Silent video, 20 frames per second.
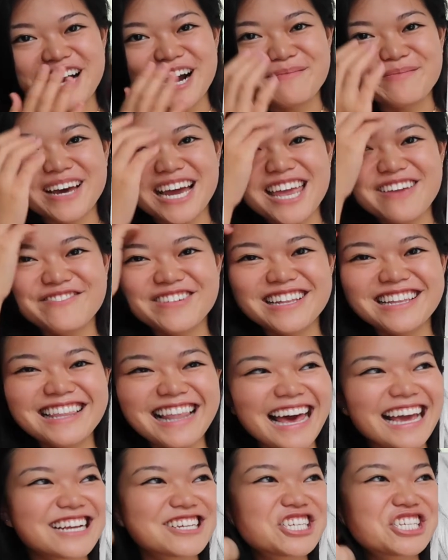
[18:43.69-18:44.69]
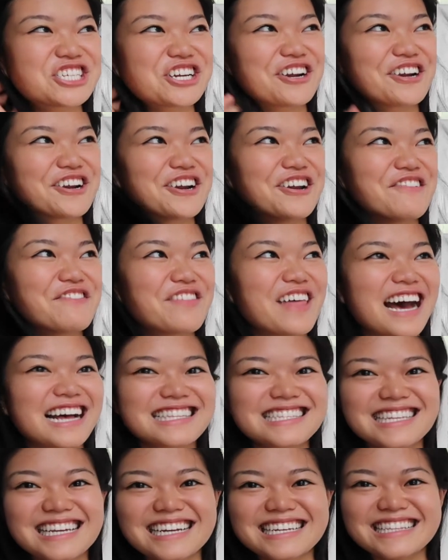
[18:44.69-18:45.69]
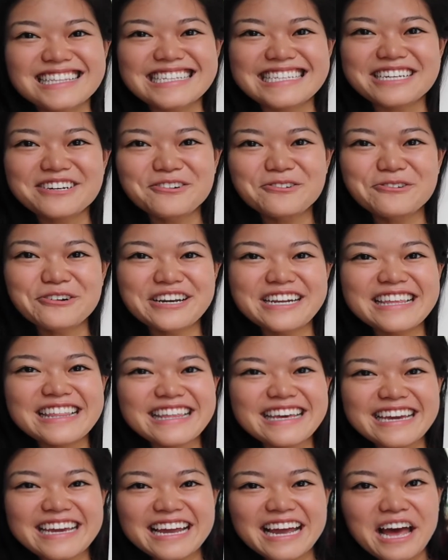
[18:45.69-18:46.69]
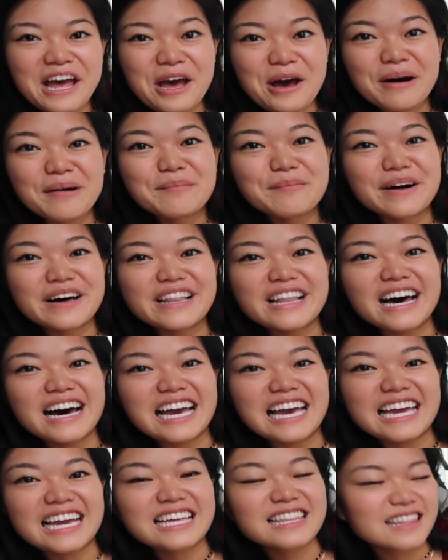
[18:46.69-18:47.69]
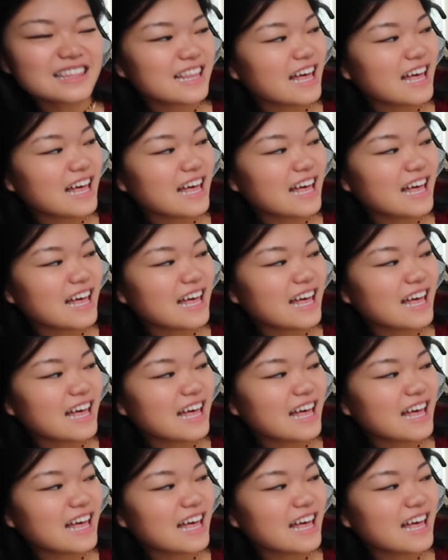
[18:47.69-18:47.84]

I'm not even like sure if that's like legal or anything, but like